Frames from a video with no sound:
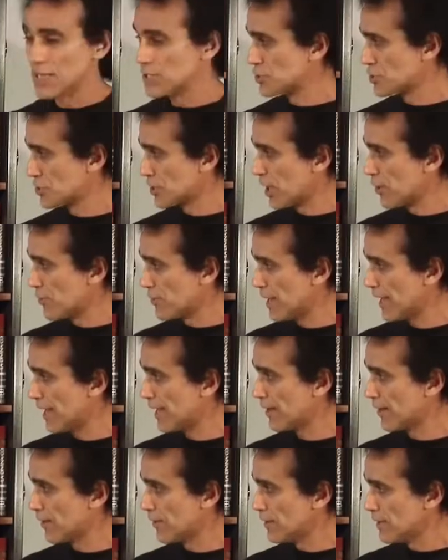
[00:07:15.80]
and show
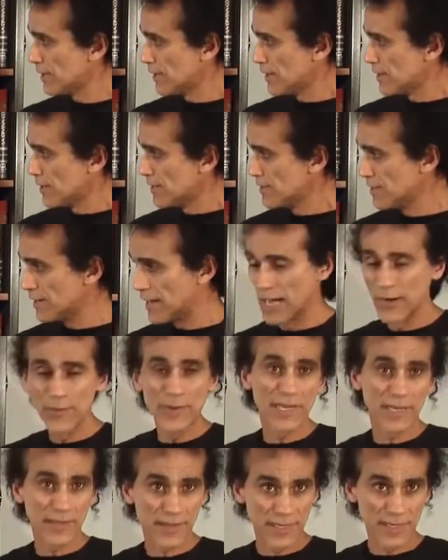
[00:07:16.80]
how
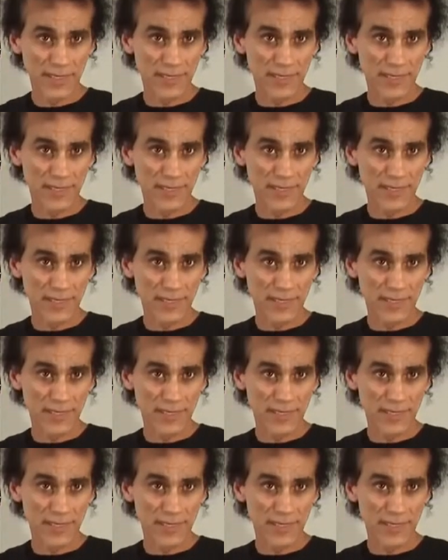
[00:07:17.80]
knowing